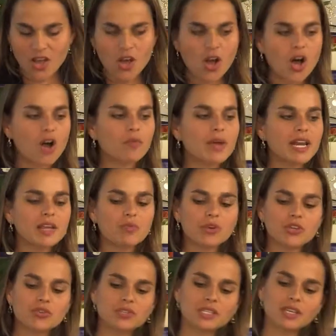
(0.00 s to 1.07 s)
Already we're
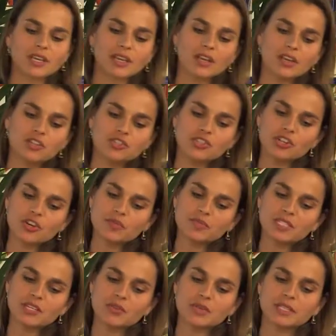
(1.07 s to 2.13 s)
using genome
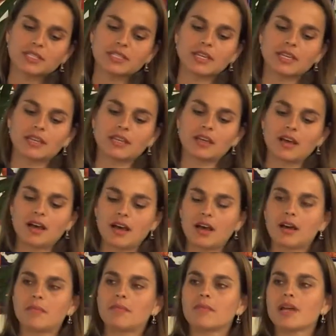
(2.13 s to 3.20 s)
sequencing
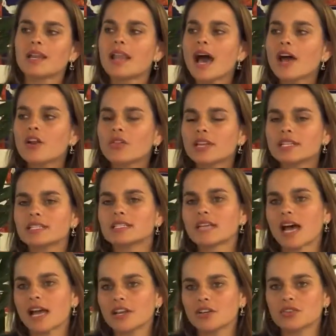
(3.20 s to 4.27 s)
um, not only to
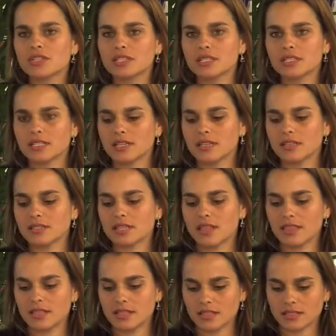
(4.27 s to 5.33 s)
diagnose disease
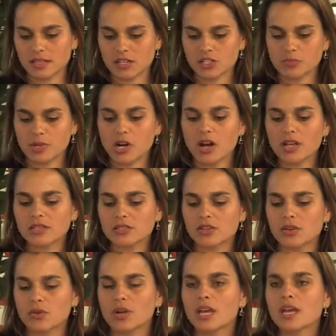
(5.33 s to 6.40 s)
and, and such, but
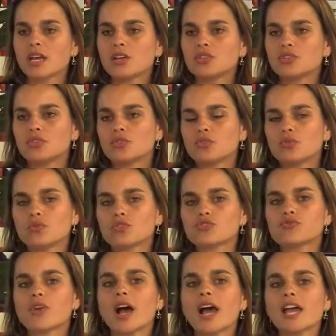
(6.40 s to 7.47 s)
also to
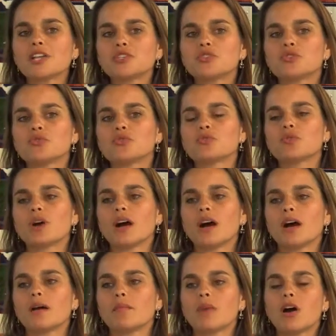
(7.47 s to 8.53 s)
try to
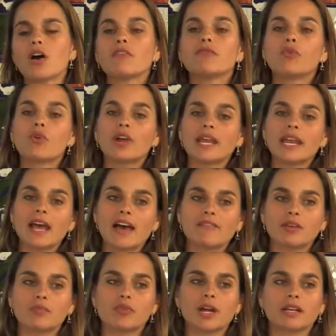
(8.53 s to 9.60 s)
um, avoid
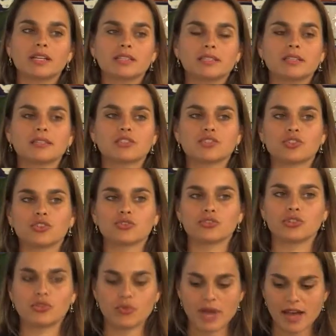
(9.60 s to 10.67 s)
having pregnancies in
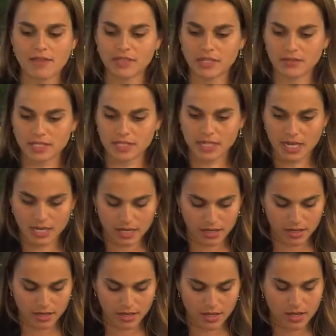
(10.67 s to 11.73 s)
children who have
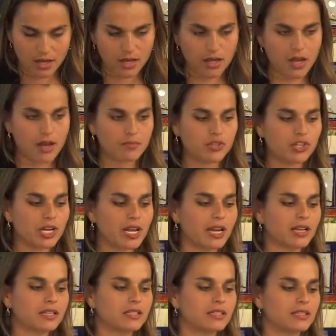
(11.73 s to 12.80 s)
devastating uh,
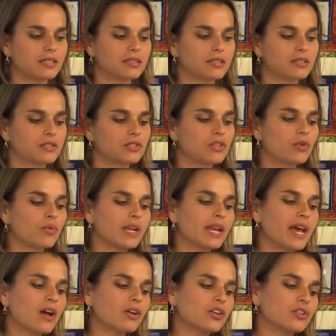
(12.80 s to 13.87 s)
genetic diseases. So we
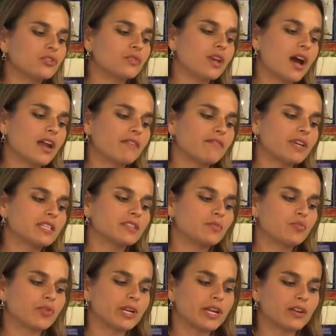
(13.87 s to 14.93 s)
now can do
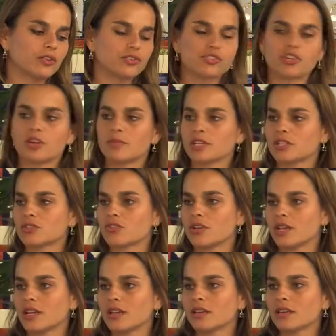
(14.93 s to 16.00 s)
non-invasive prenatal genomic
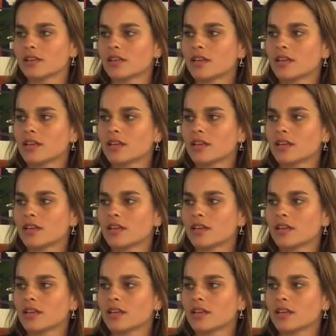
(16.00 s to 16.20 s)
screening.